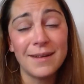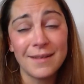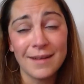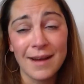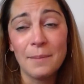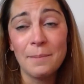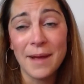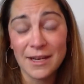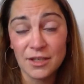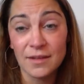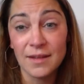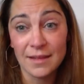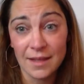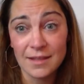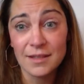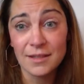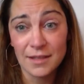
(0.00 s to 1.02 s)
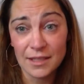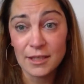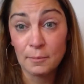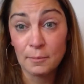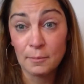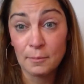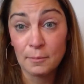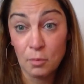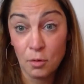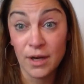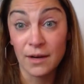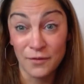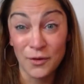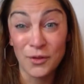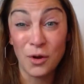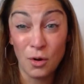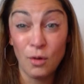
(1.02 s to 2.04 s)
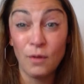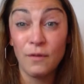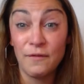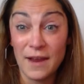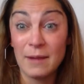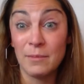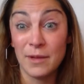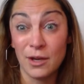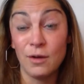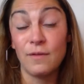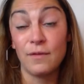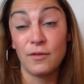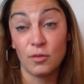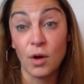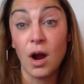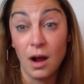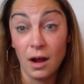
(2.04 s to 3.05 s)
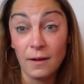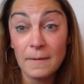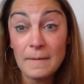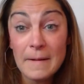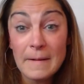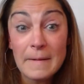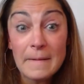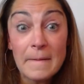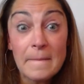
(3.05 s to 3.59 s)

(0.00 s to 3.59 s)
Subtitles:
And I imagine that that's disappointing for the whole family overall.